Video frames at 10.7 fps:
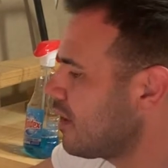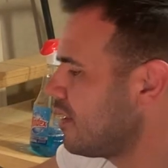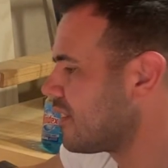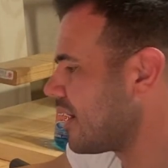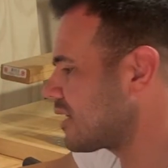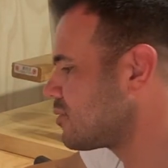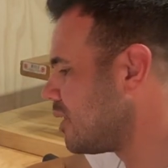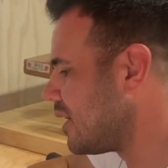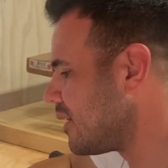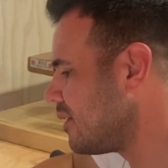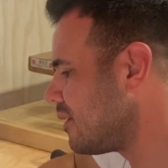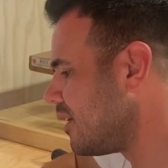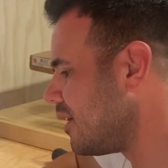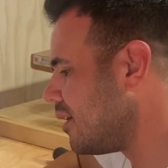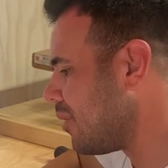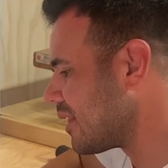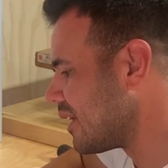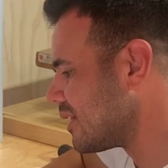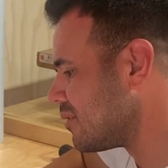The next one I think is